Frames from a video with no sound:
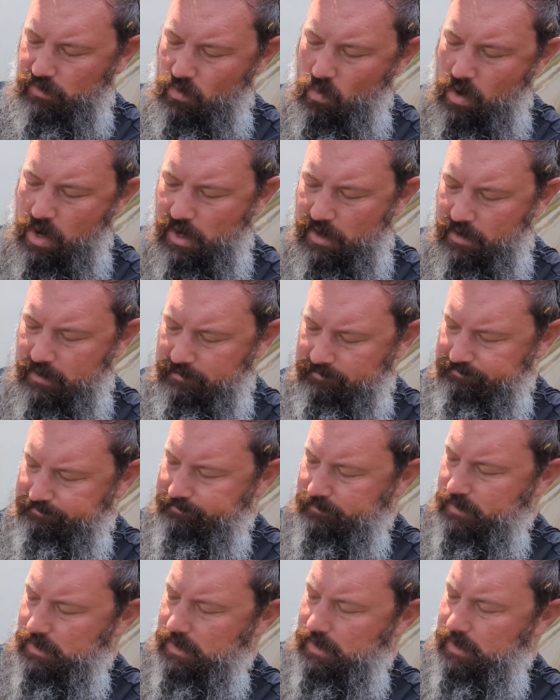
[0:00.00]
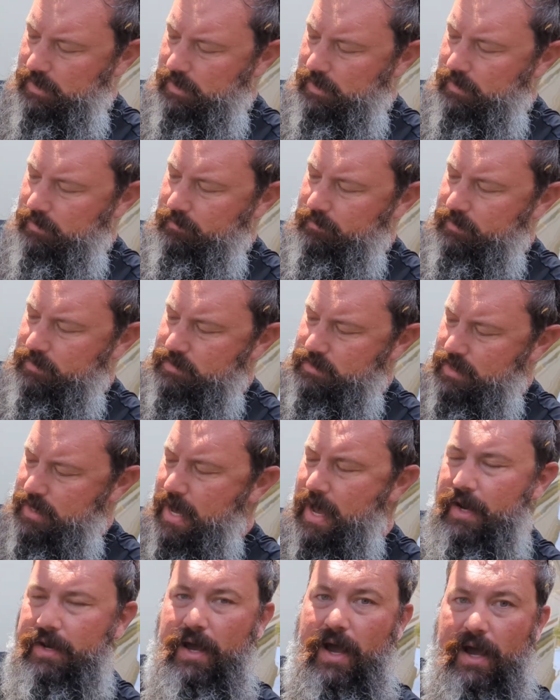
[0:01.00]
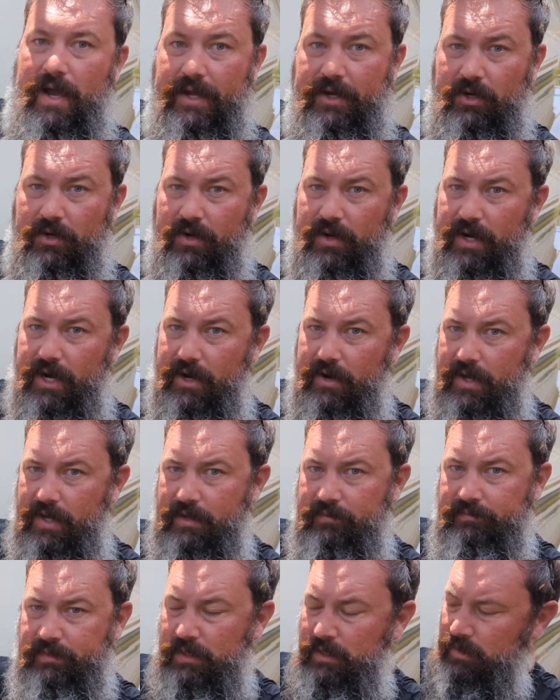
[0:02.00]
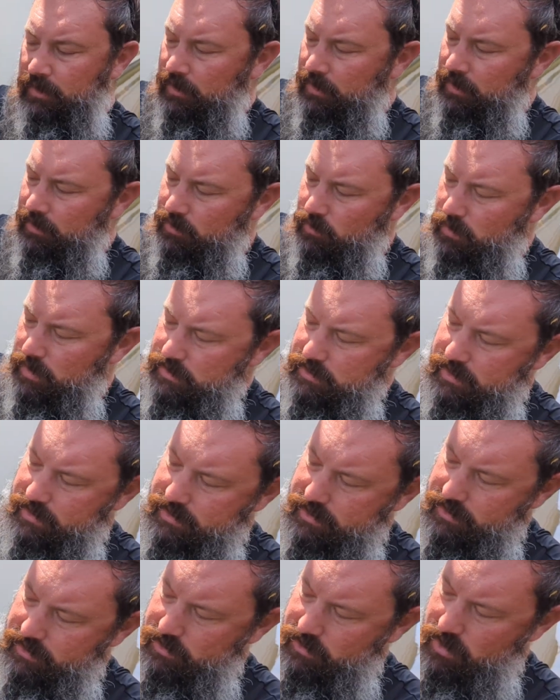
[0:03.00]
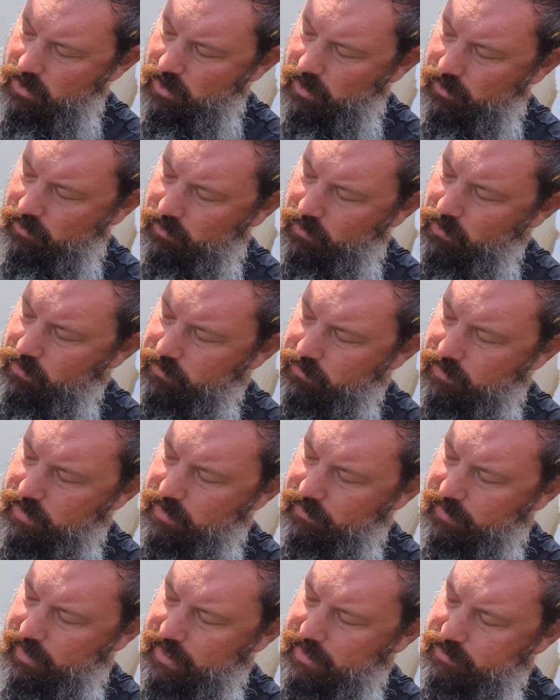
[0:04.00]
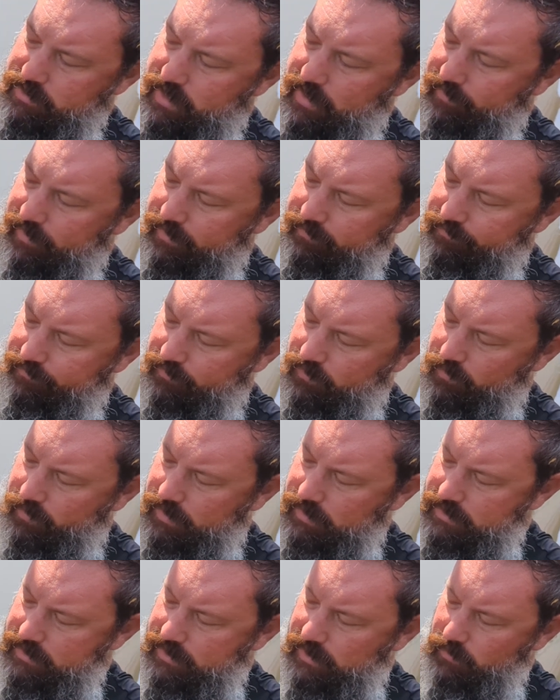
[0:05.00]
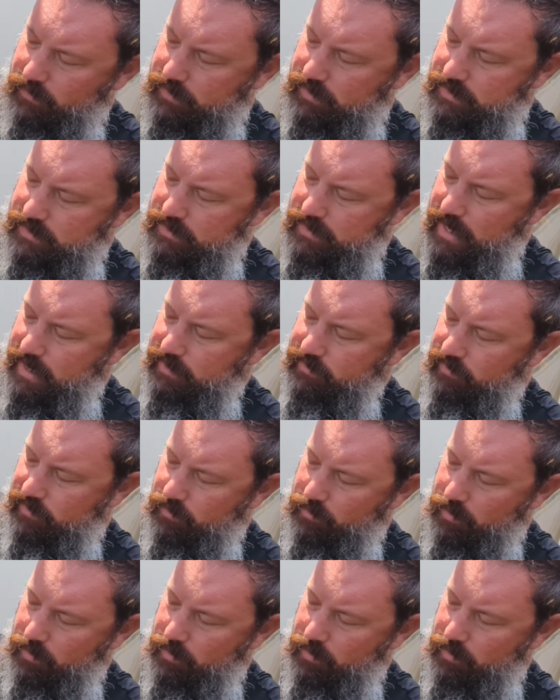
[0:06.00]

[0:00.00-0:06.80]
the water. It's not in a high current area. There was consistent hard growth around the edge of it. We can see with the size of the